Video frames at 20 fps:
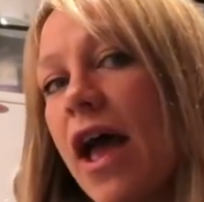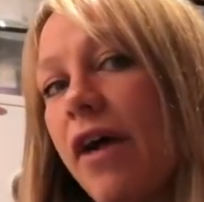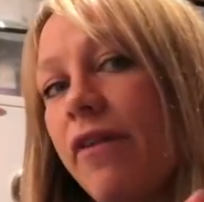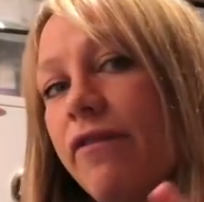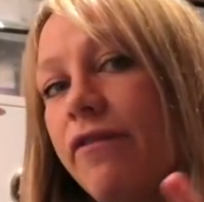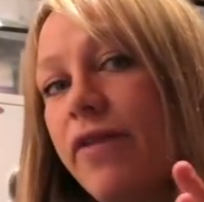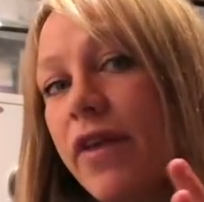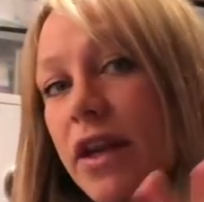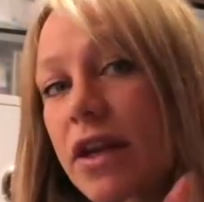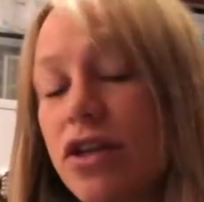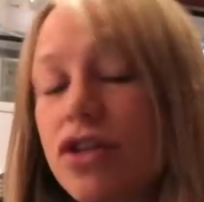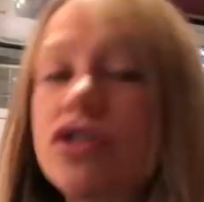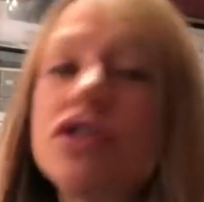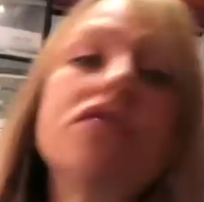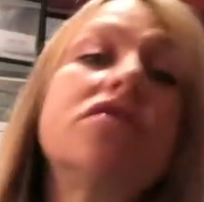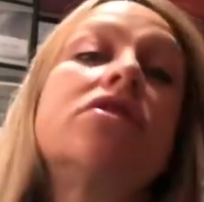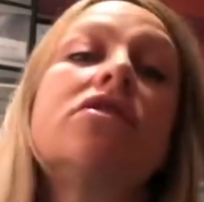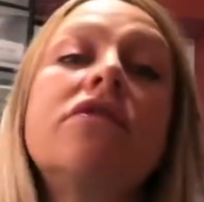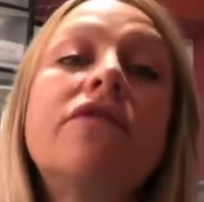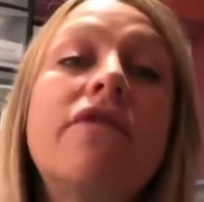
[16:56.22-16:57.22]

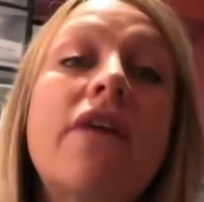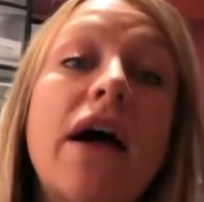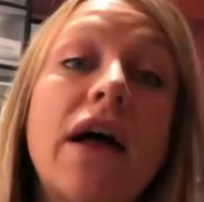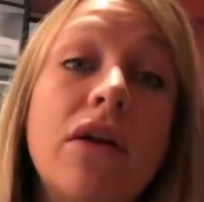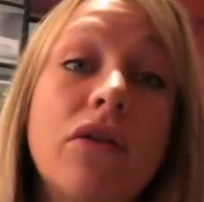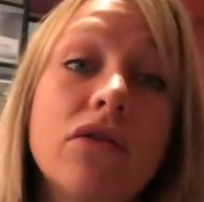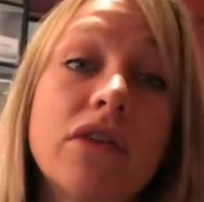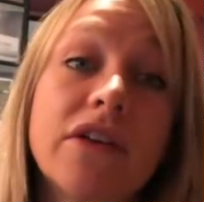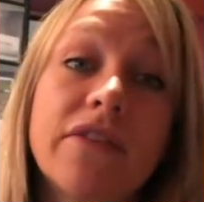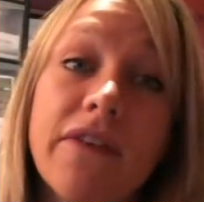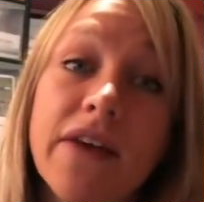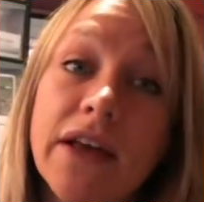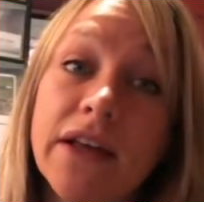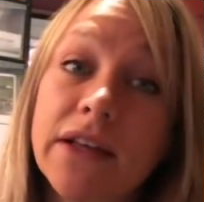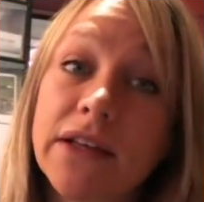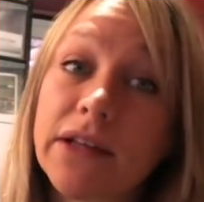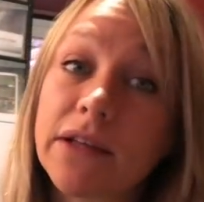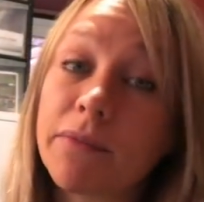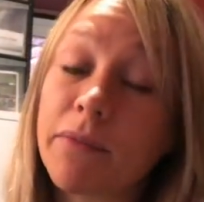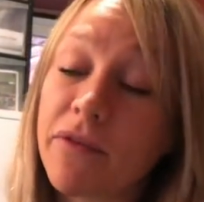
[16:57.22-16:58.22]
finishes to fat loss
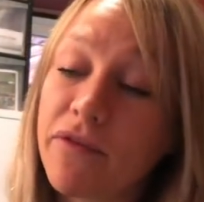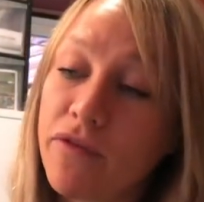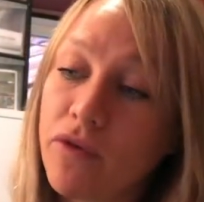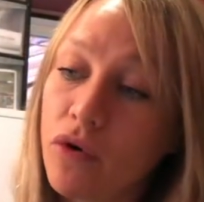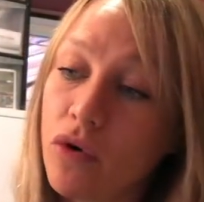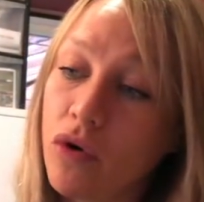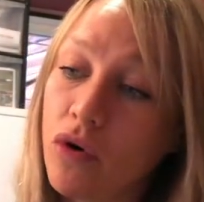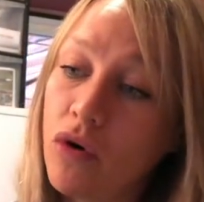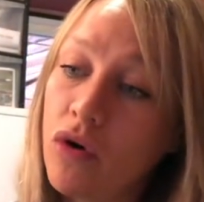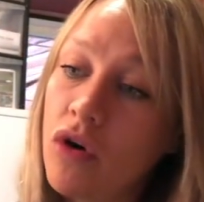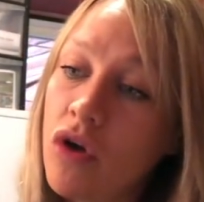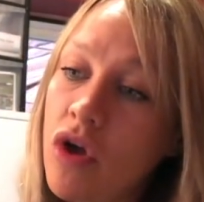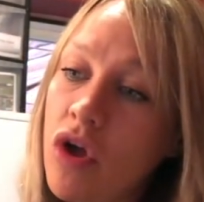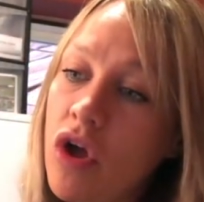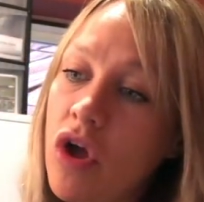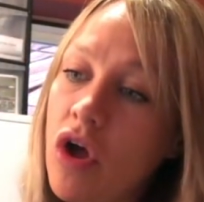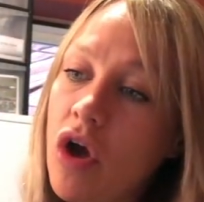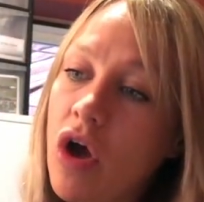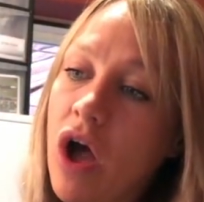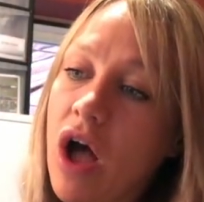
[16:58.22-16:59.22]
phases before,
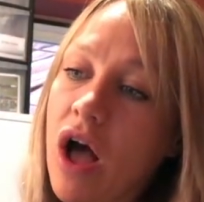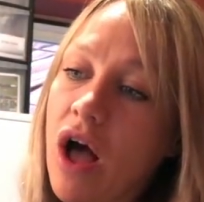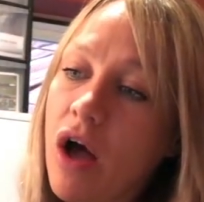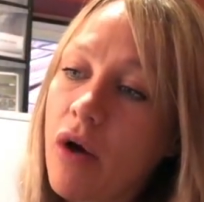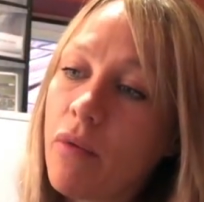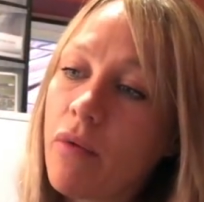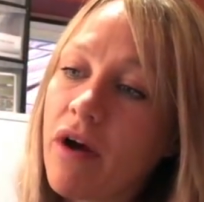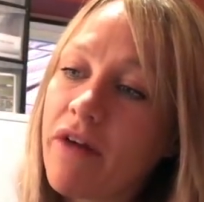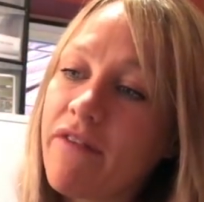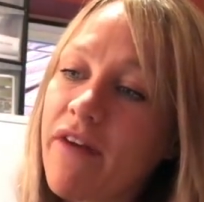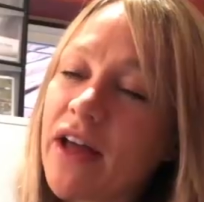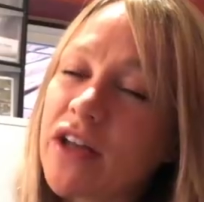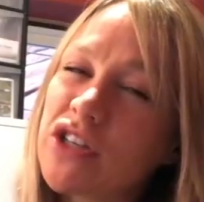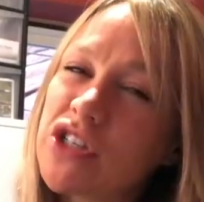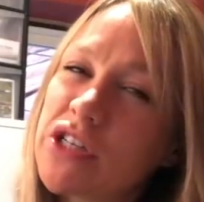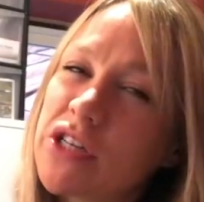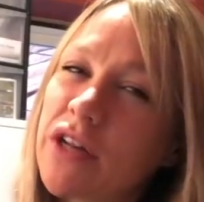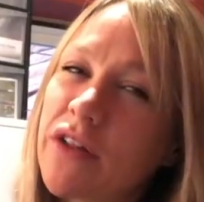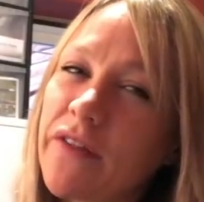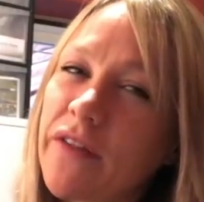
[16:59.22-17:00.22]
where I've
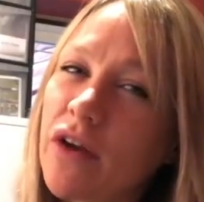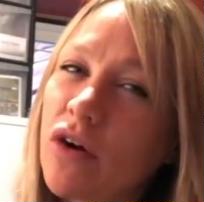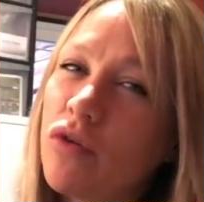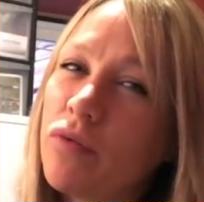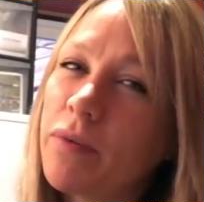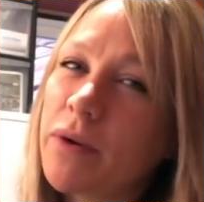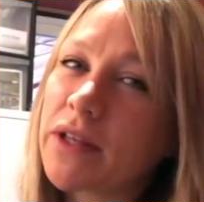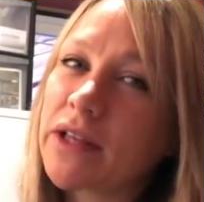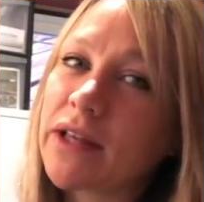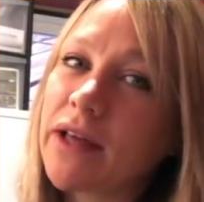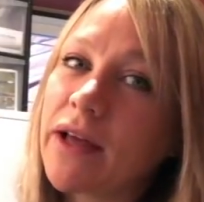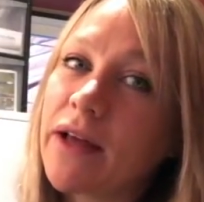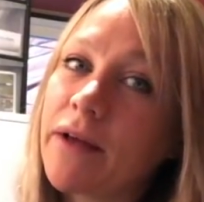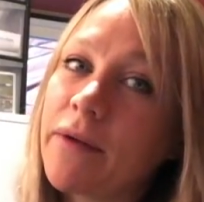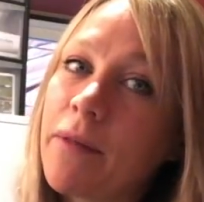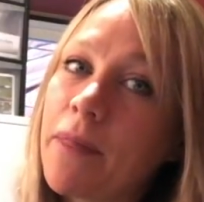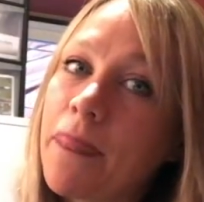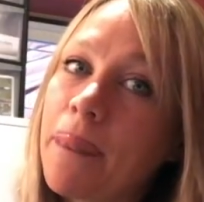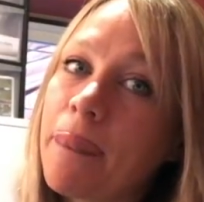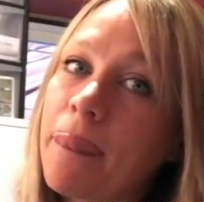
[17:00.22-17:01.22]
actually done the opposite,
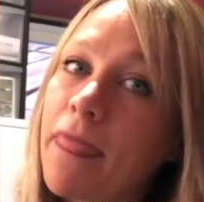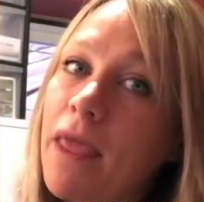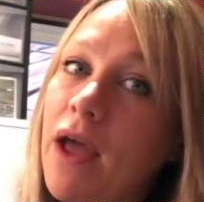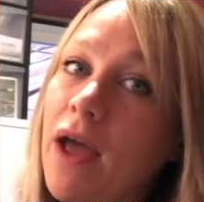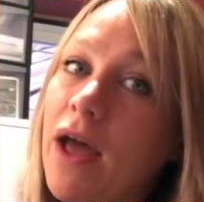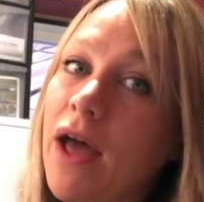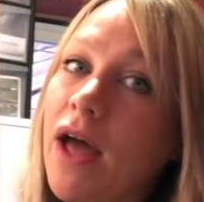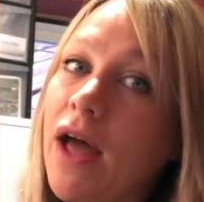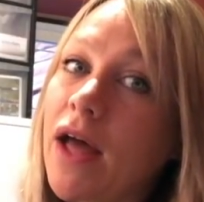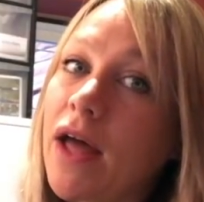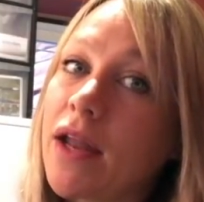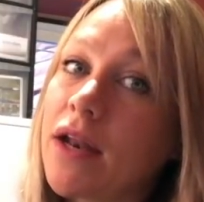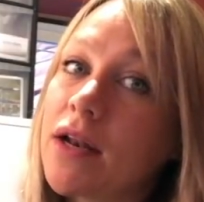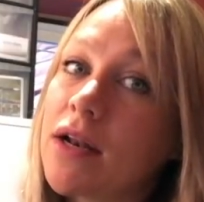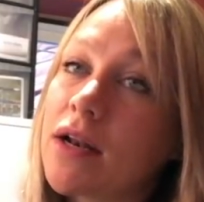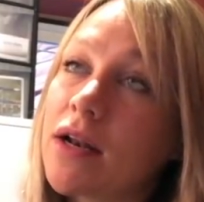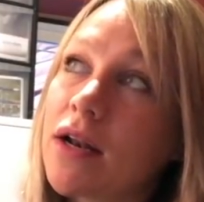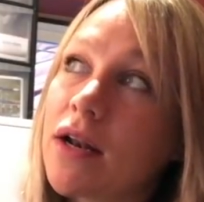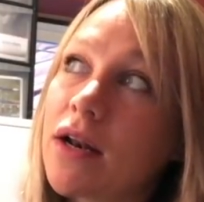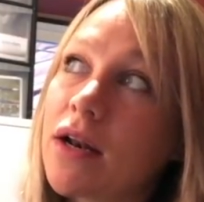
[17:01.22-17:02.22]

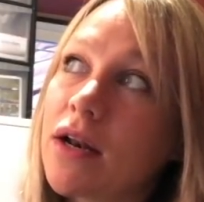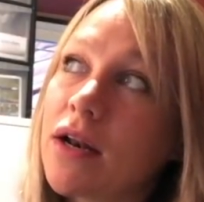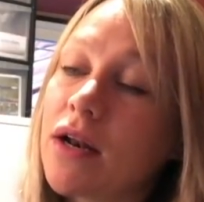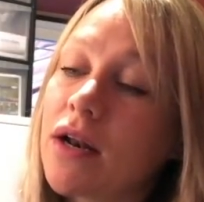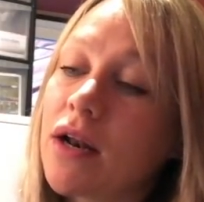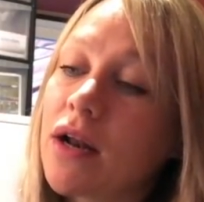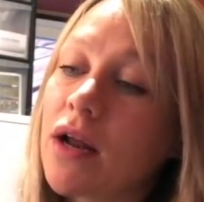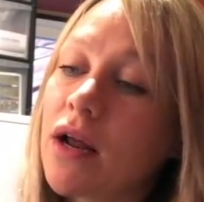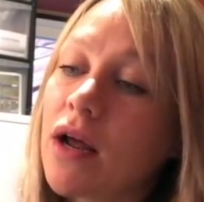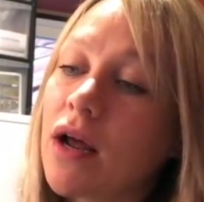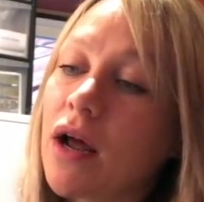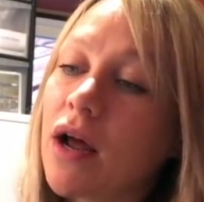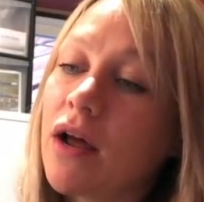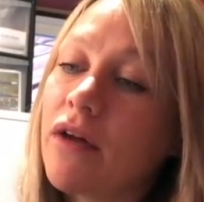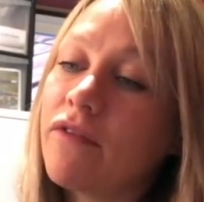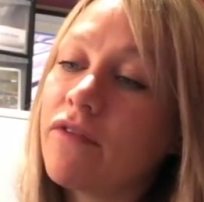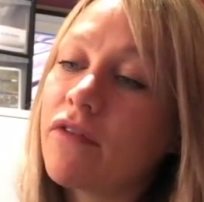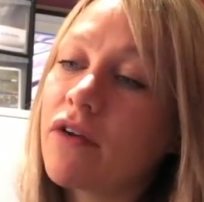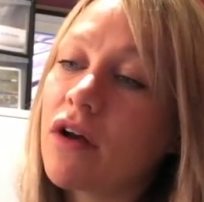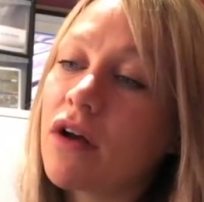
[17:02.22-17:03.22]
and
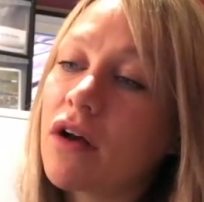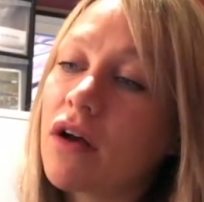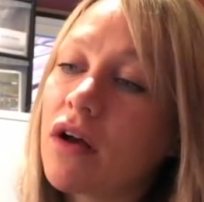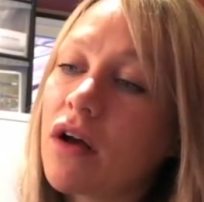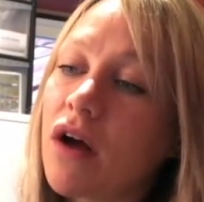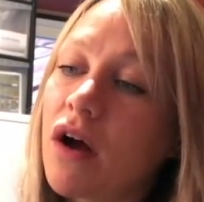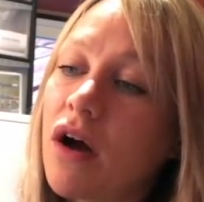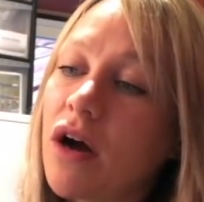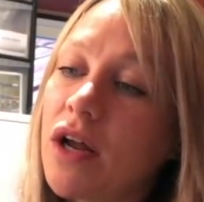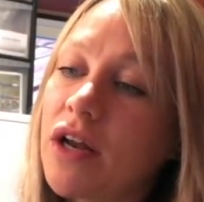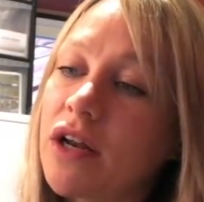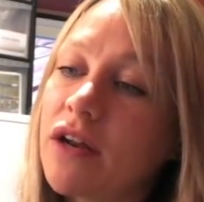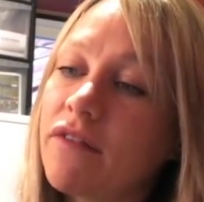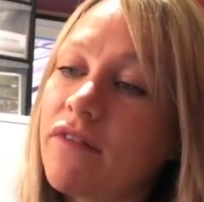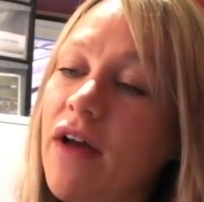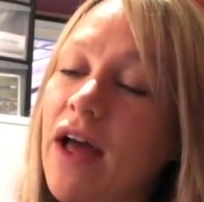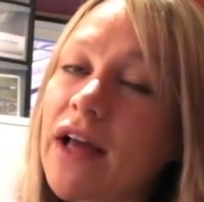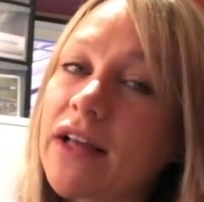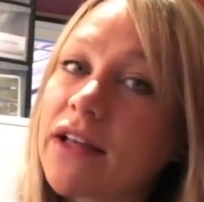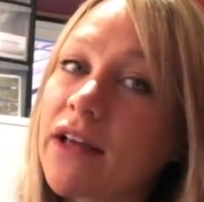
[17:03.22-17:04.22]
I've kind
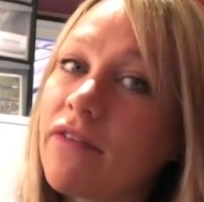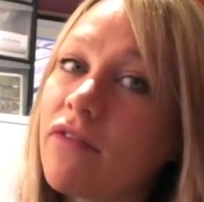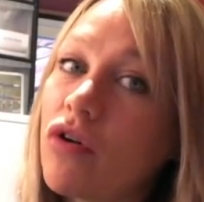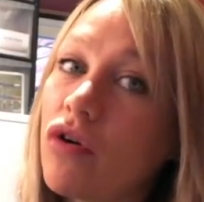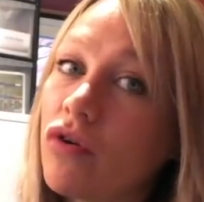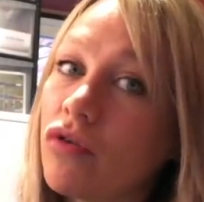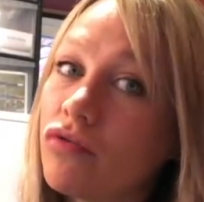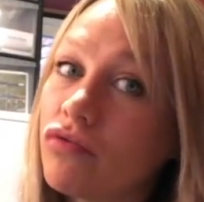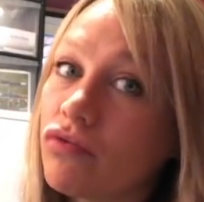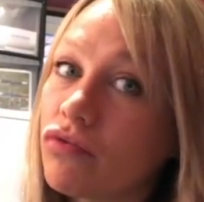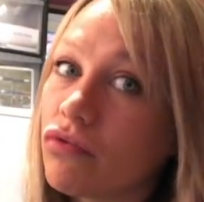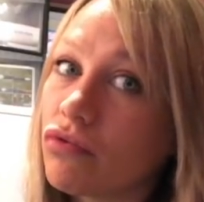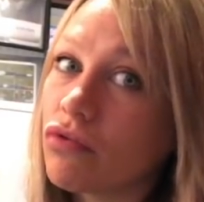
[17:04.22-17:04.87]
of, as I've gotten